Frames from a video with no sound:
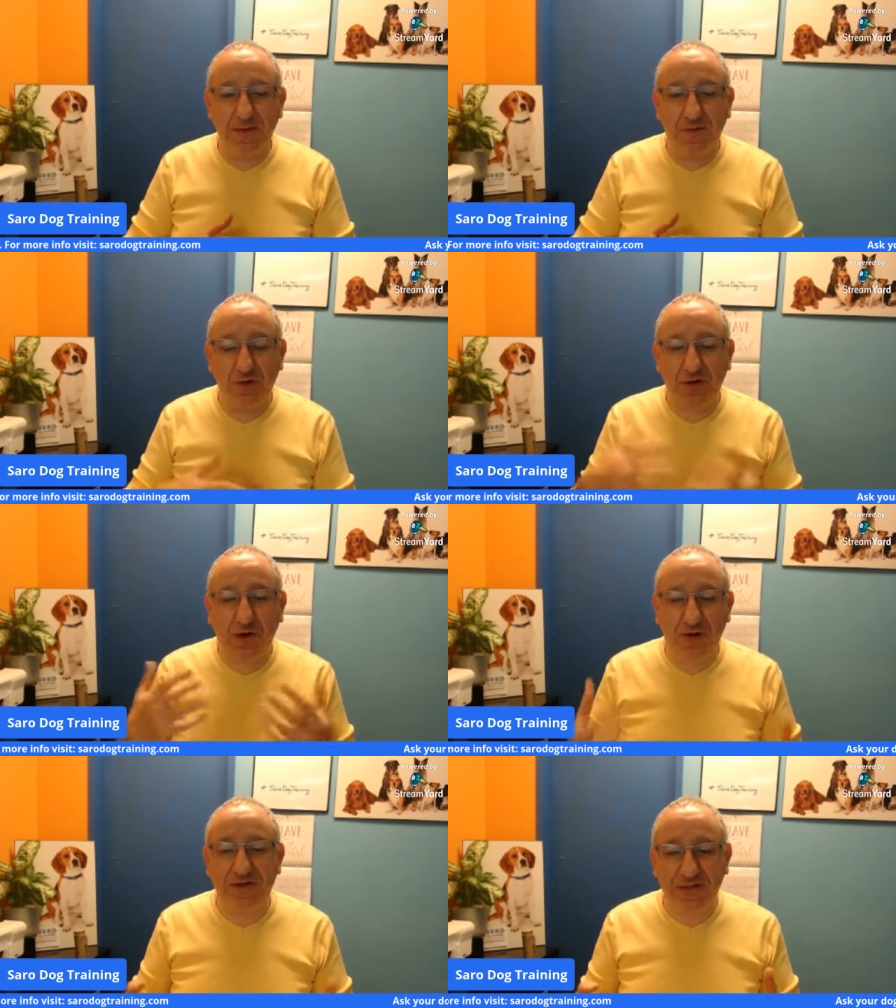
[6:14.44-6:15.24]
you're
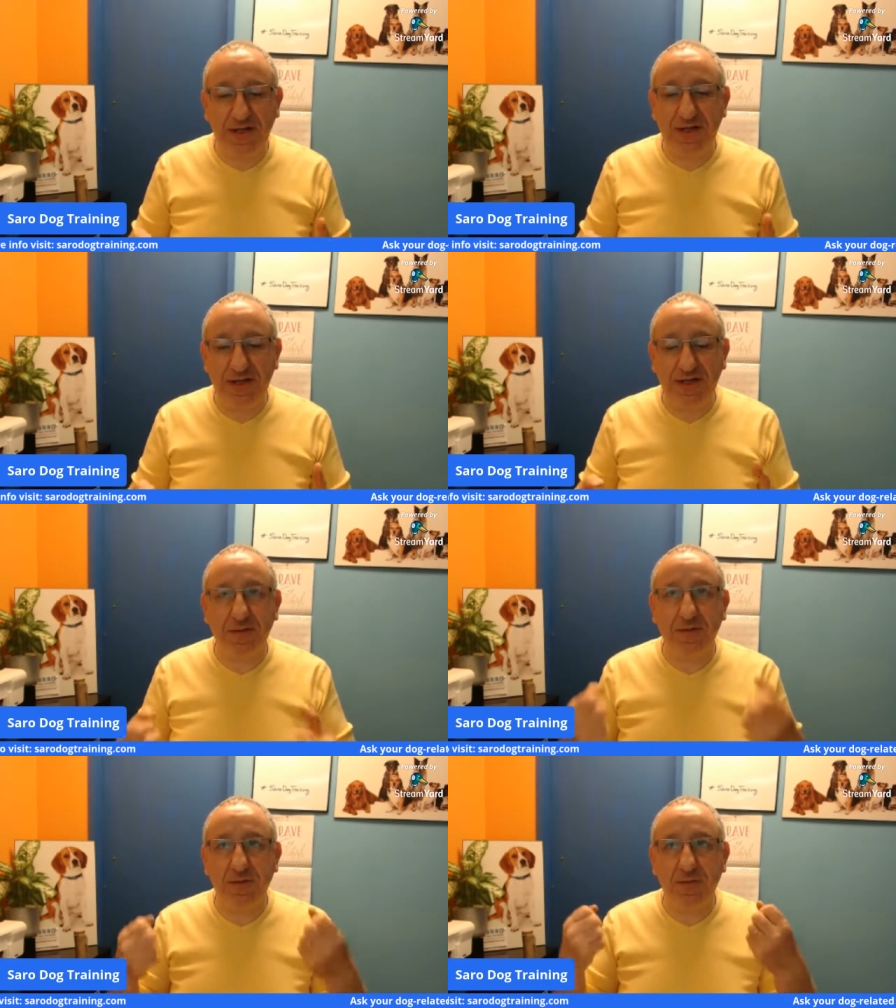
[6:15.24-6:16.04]

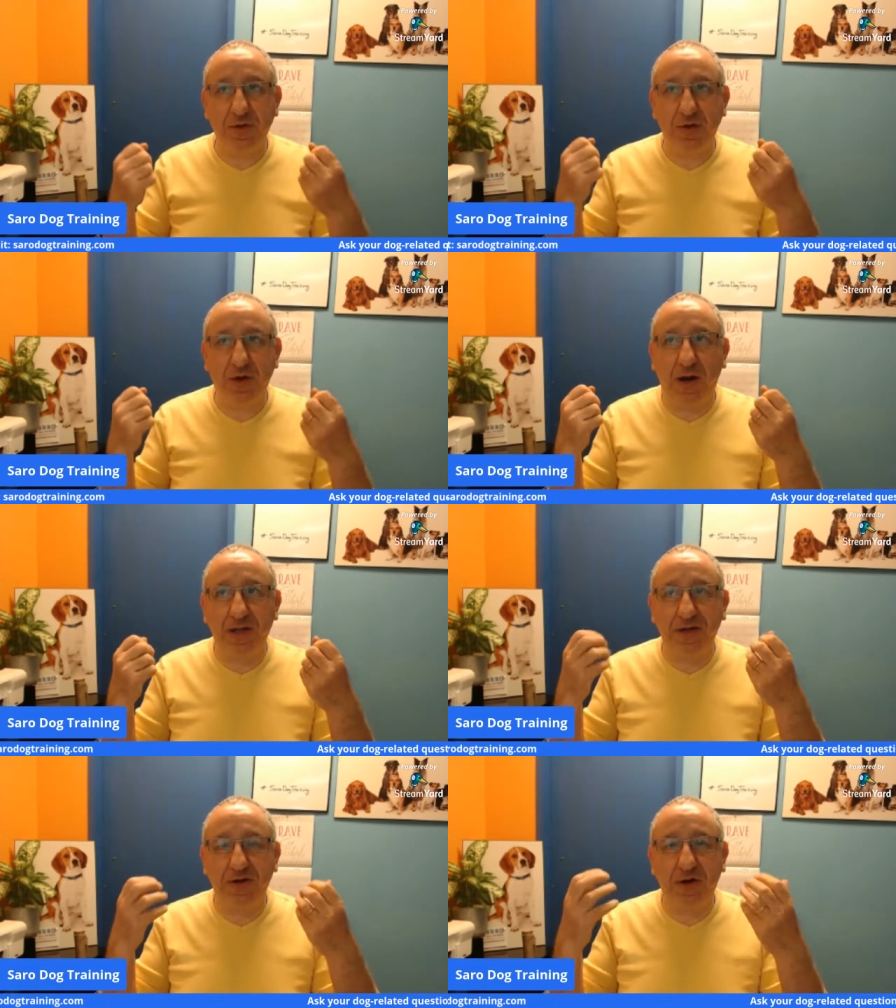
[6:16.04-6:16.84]
constantly you're
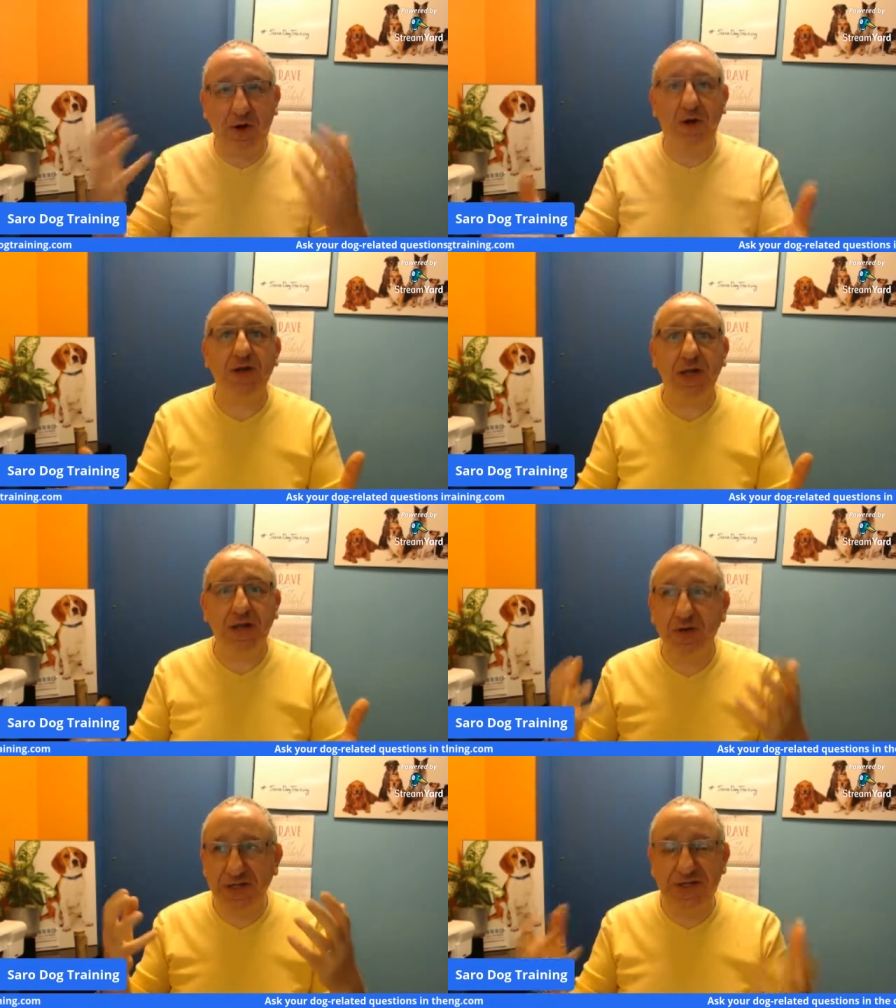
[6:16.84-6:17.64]
either
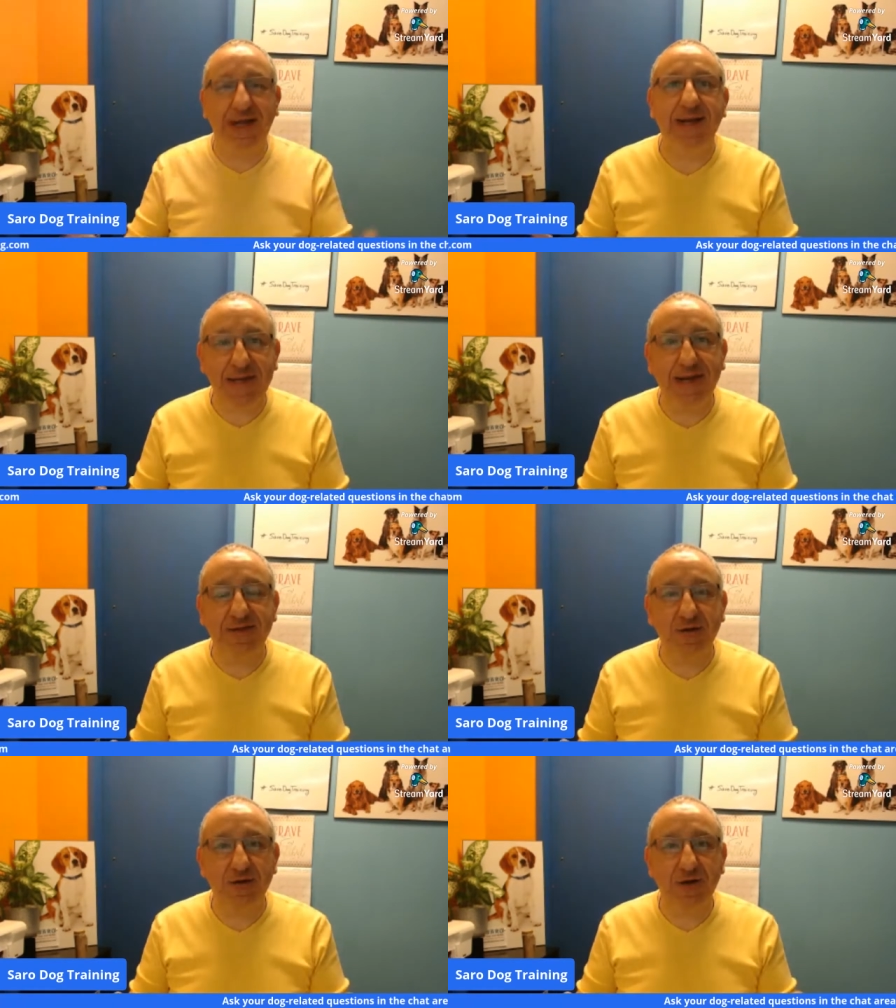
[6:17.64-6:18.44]
calling or yelling
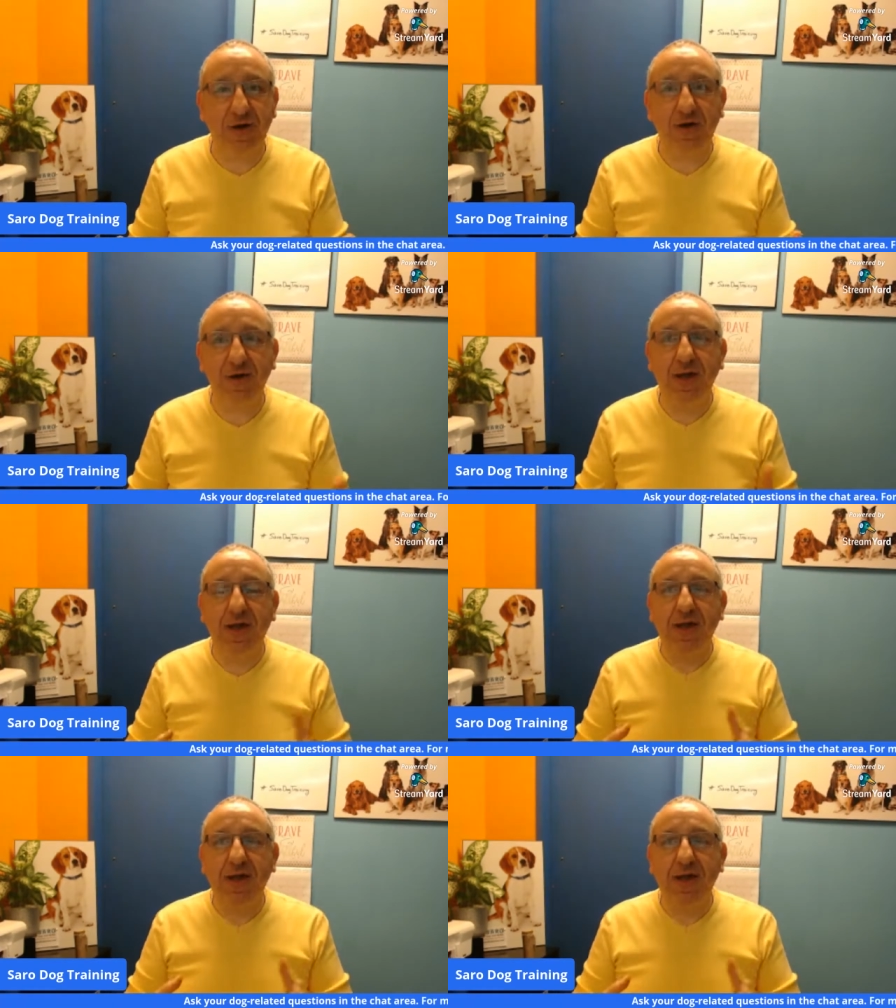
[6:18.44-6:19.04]
at your dog